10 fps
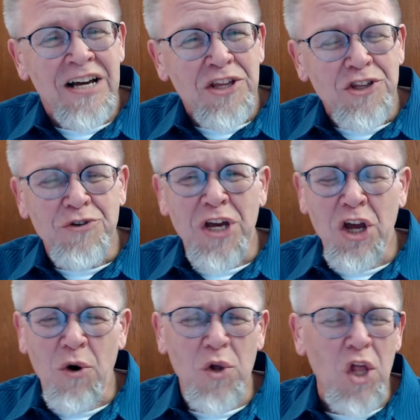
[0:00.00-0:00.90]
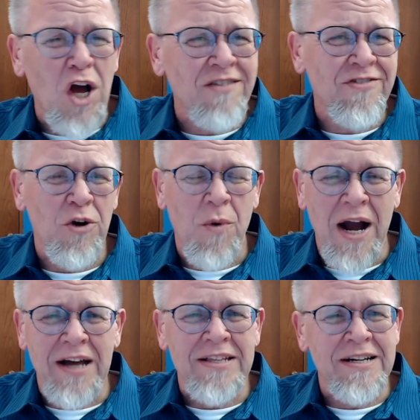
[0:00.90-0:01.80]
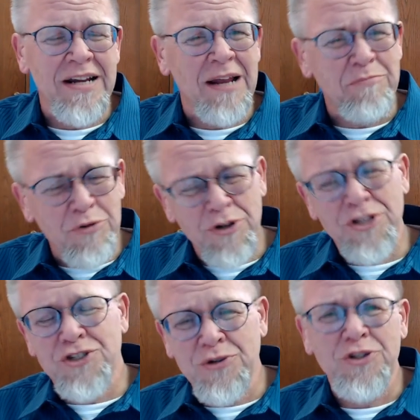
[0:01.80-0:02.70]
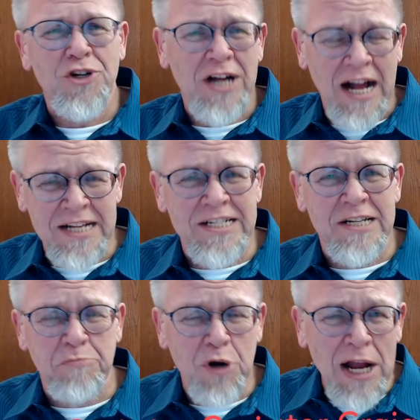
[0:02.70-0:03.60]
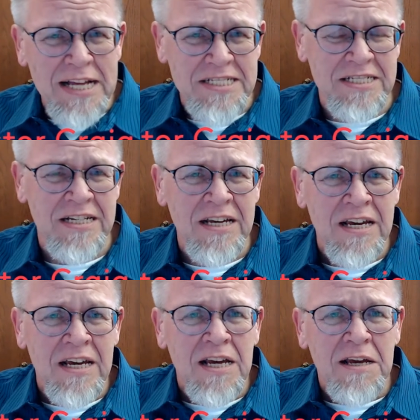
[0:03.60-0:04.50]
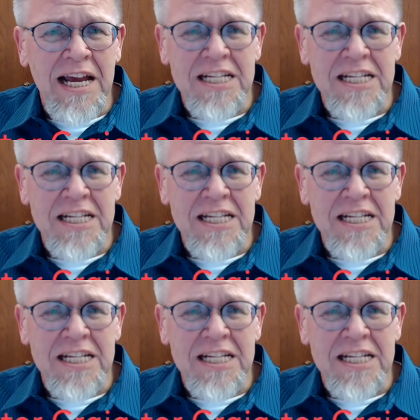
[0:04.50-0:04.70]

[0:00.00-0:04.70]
you can go along for a while and, and pretty soon you're kind of depressed because